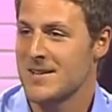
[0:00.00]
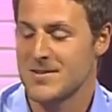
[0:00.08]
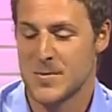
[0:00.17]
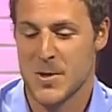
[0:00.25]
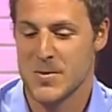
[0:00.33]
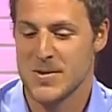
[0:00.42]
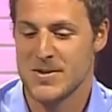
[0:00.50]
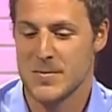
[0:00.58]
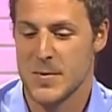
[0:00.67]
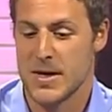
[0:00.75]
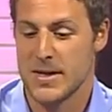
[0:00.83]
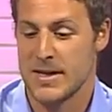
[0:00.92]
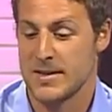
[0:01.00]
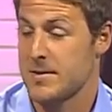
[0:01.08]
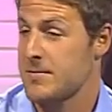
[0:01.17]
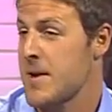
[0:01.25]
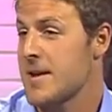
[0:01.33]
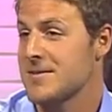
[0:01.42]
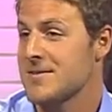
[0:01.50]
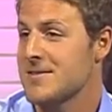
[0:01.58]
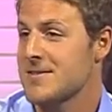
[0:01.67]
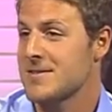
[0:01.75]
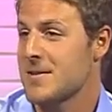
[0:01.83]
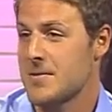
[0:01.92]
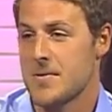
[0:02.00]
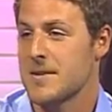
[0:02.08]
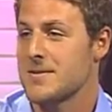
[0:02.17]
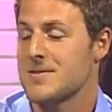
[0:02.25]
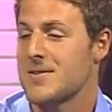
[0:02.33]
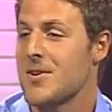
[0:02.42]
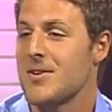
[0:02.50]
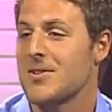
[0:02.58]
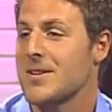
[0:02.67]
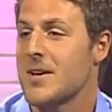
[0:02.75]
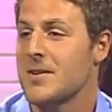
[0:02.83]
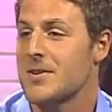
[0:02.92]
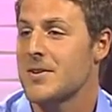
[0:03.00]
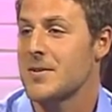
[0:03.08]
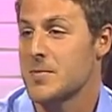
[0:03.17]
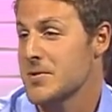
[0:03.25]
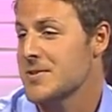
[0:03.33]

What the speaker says: department, but it threatens all the other more